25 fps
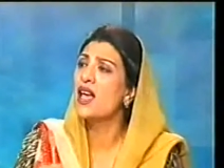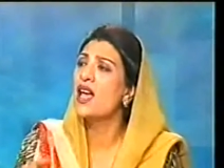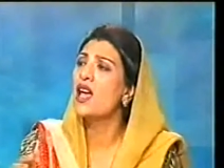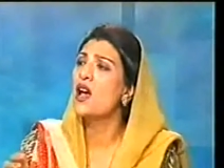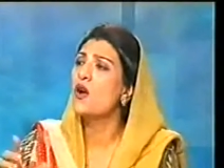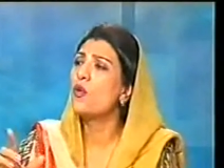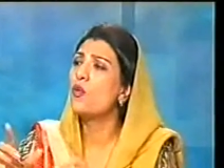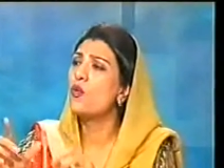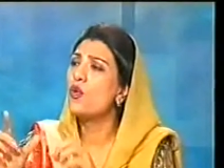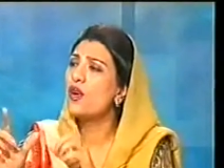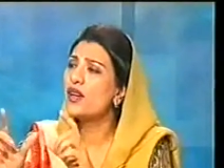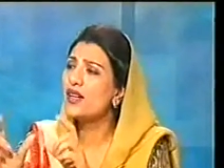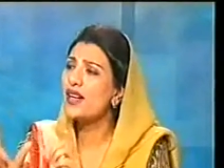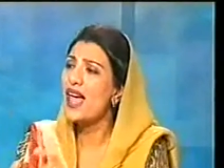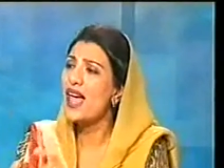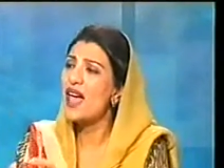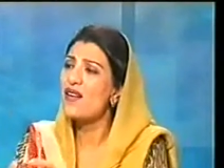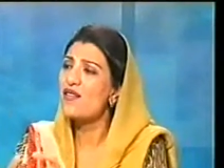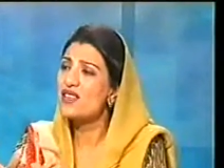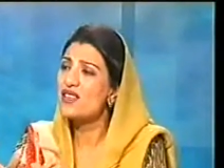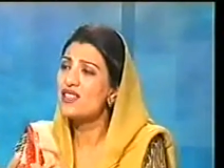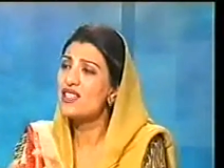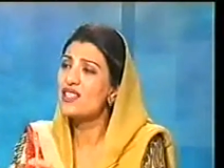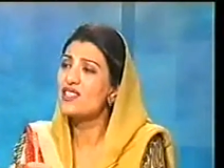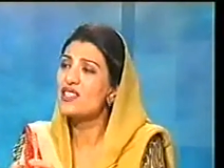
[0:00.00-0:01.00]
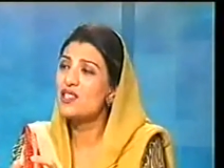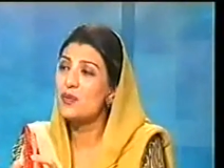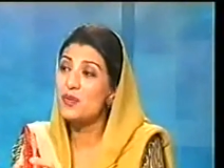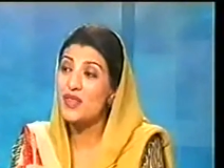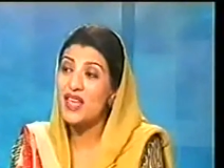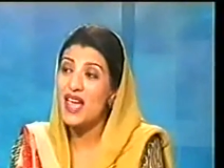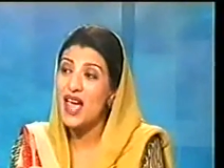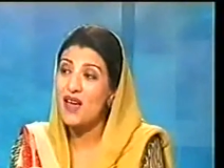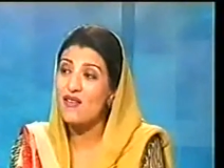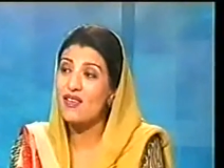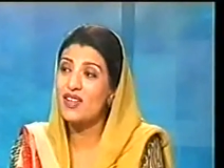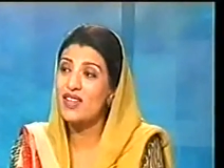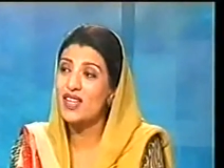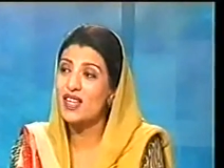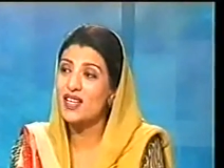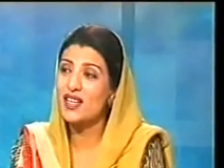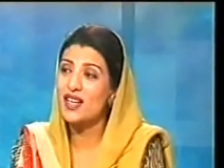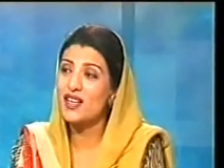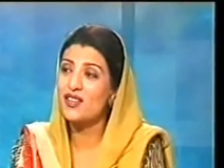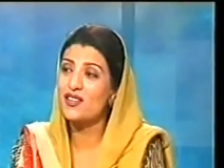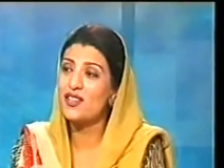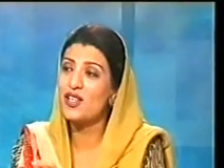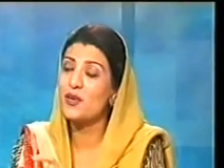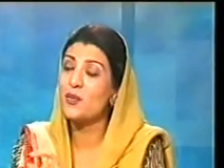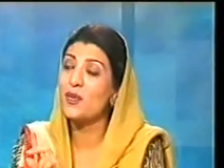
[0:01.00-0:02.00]
whatever system they have in their
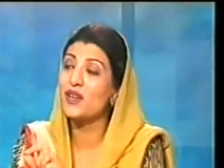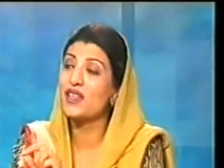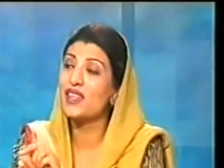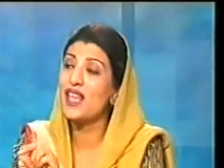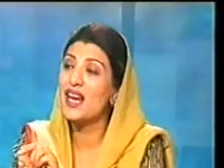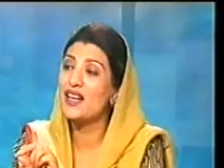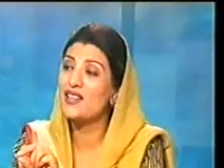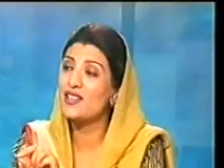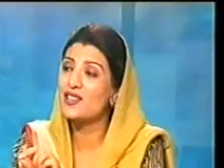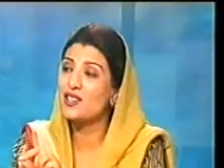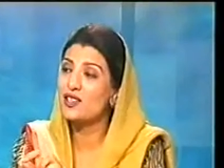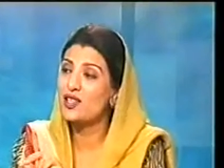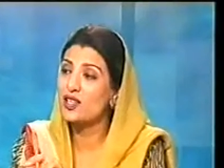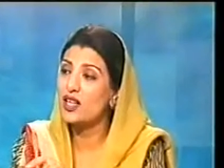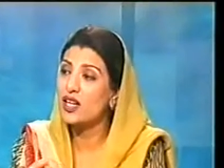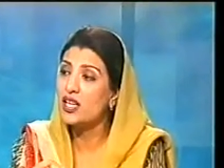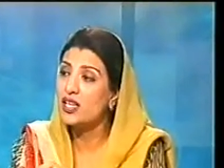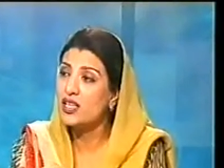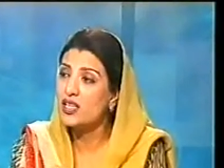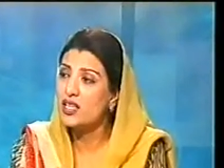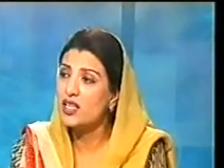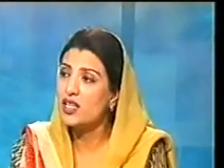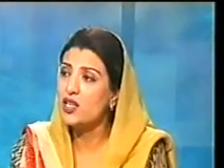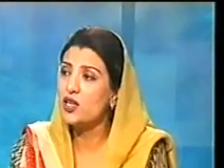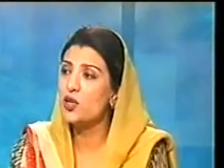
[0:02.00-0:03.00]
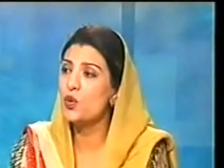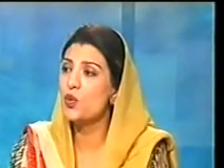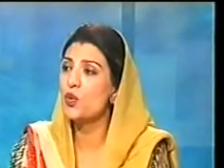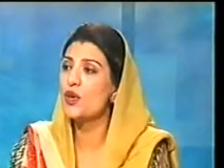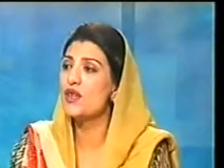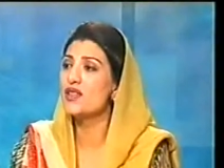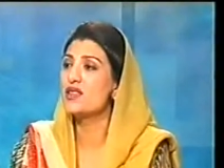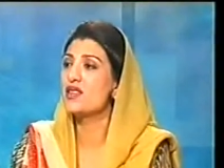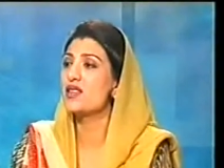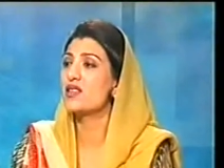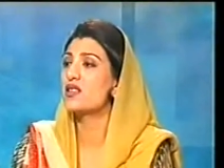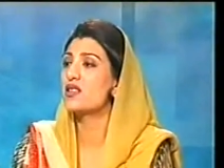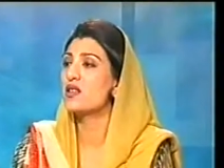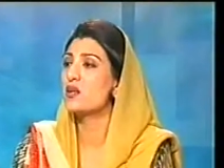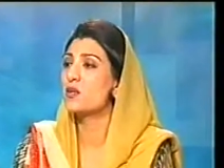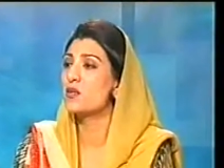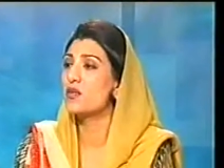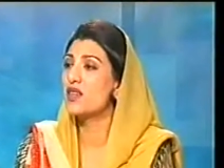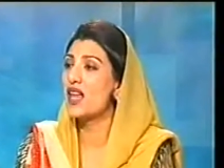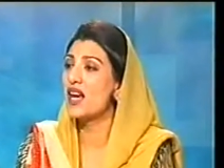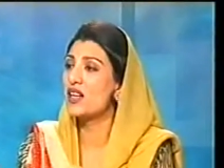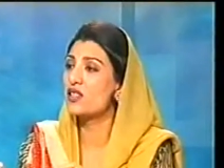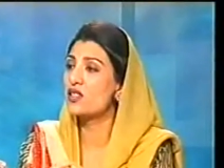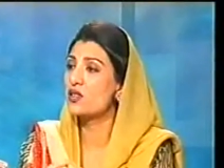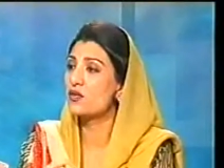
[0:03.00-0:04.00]
country, but that is continued system,
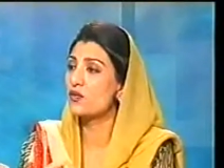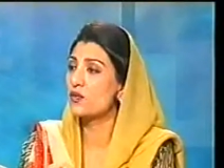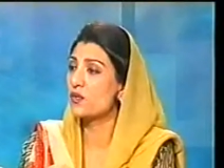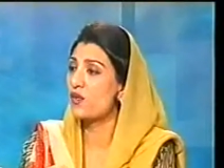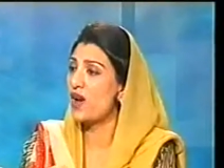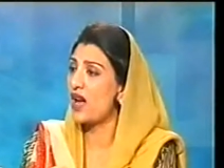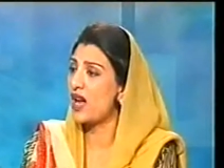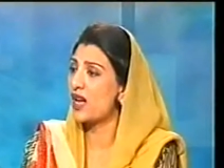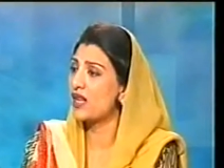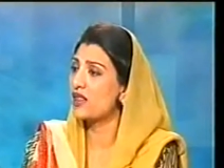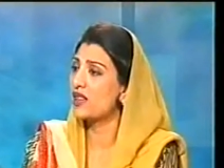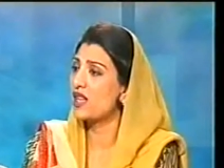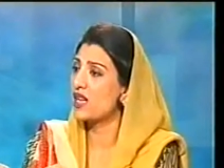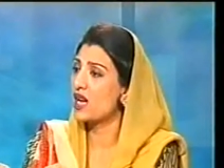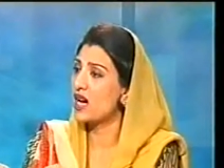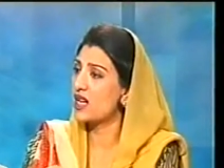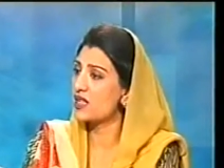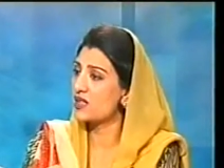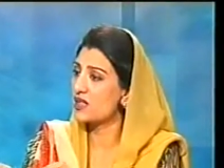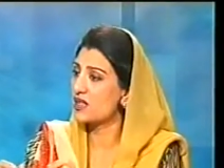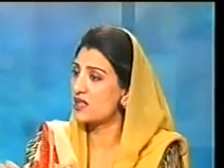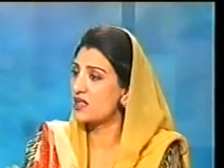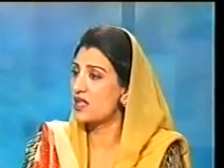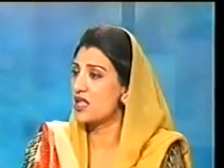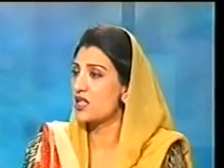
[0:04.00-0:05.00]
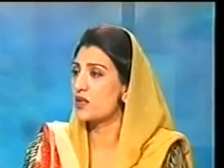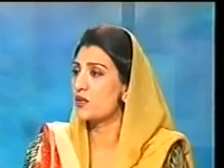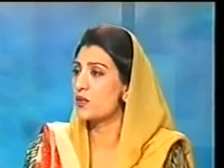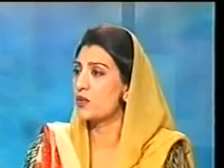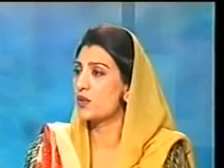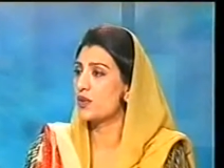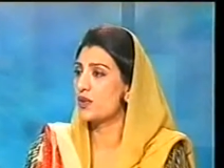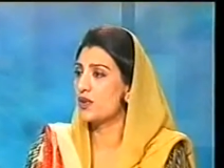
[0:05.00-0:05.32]
that's why they are successful.